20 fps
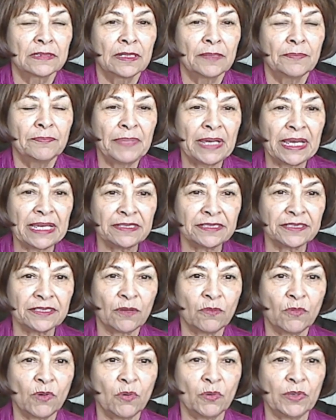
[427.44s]
based
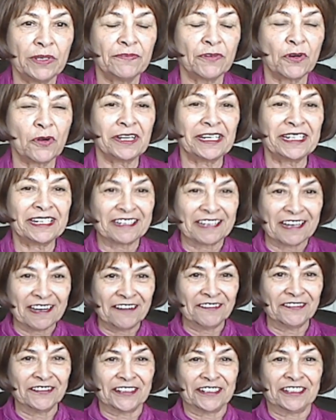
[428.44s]
on what we've already
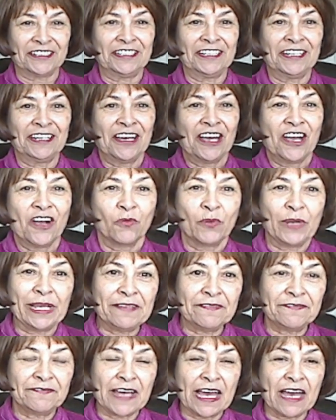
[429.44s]
covered, we
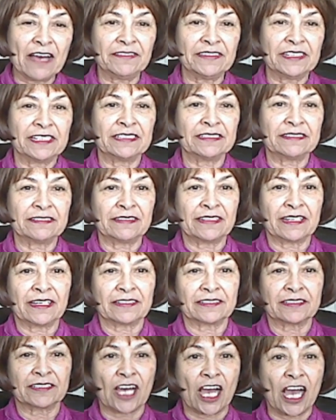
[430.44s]
have found
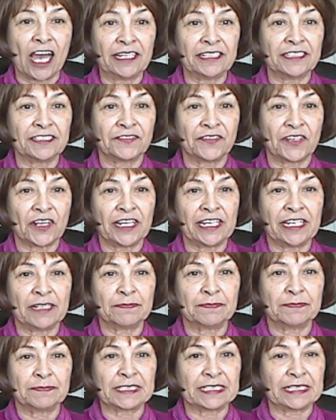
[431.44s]
that God is very
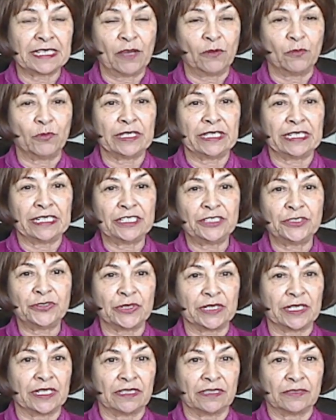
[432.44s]
upset with
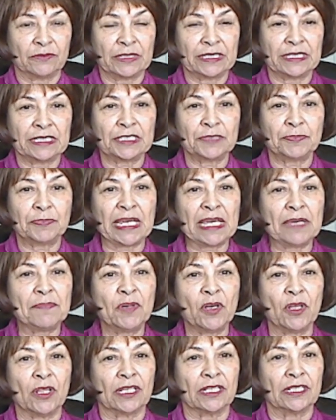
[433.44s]
Israel, with his
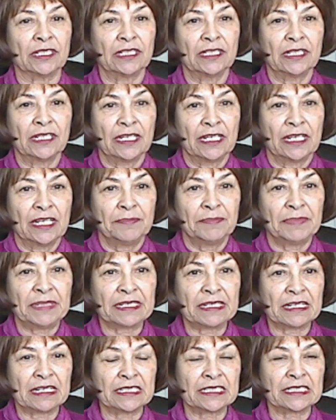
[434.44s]
people,
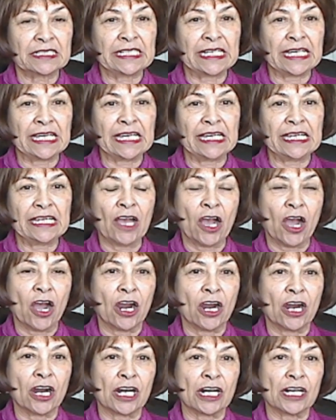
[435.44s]
because they
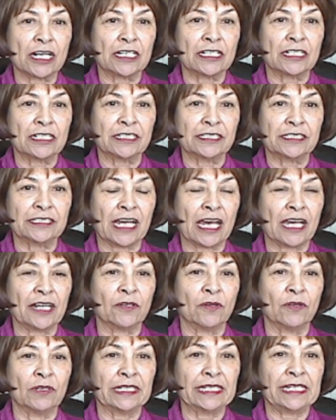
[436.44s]
are not
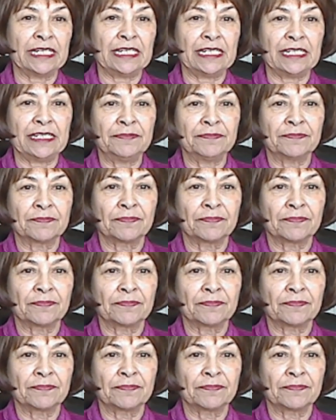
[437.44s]
only